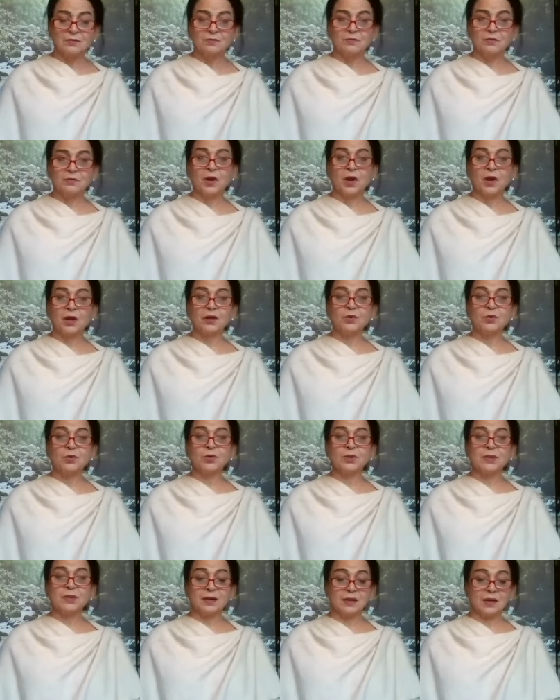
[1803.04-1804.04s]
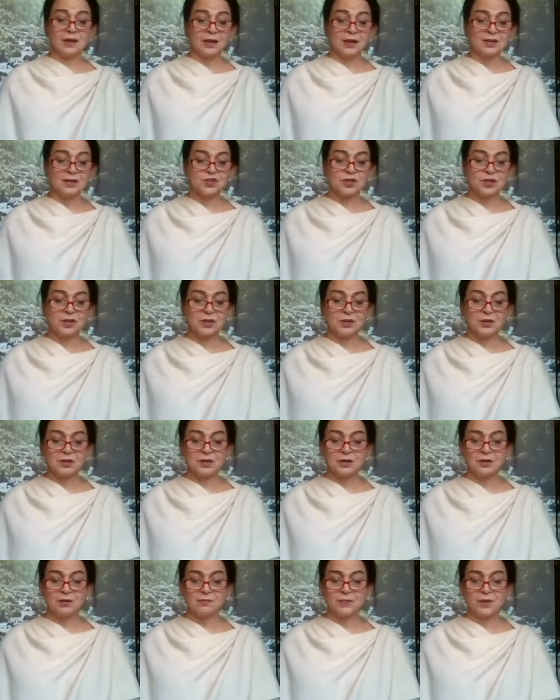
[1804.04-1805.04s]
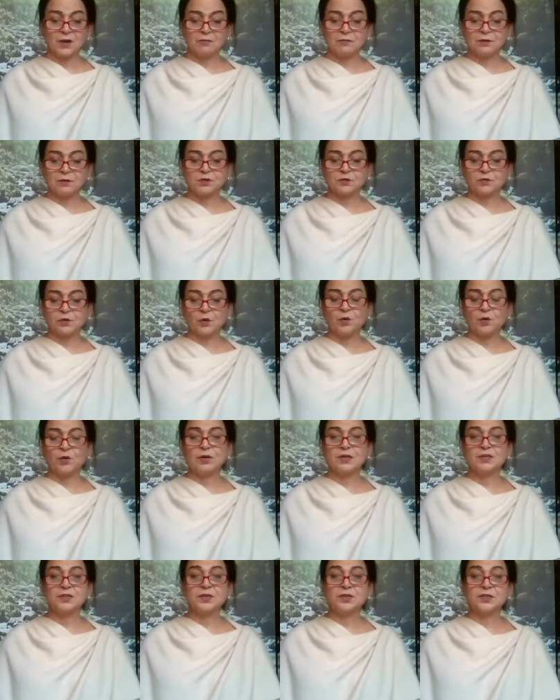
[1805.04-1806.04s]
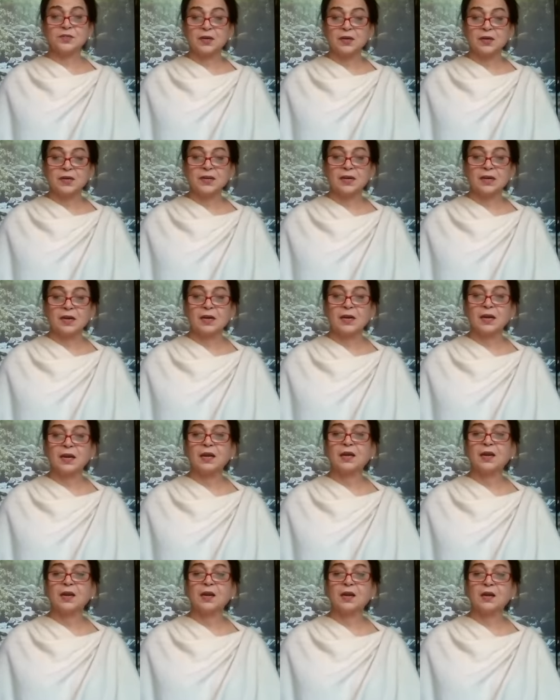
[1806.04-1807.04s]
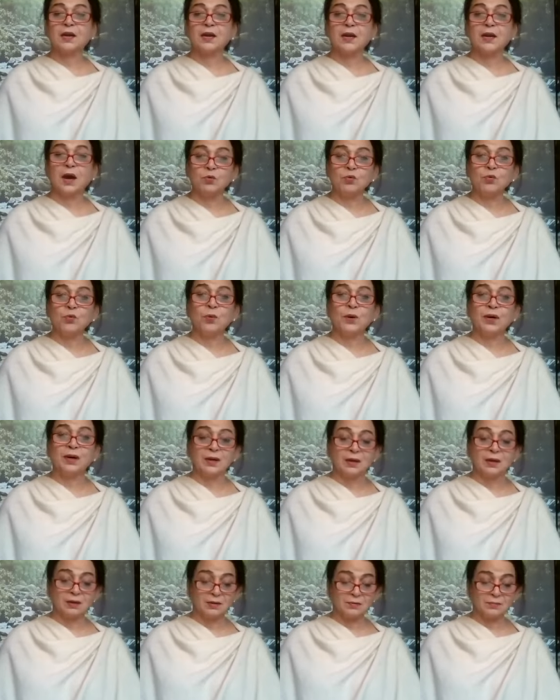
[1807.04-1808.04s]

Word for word: We all know the direction of its flow is certainly downward.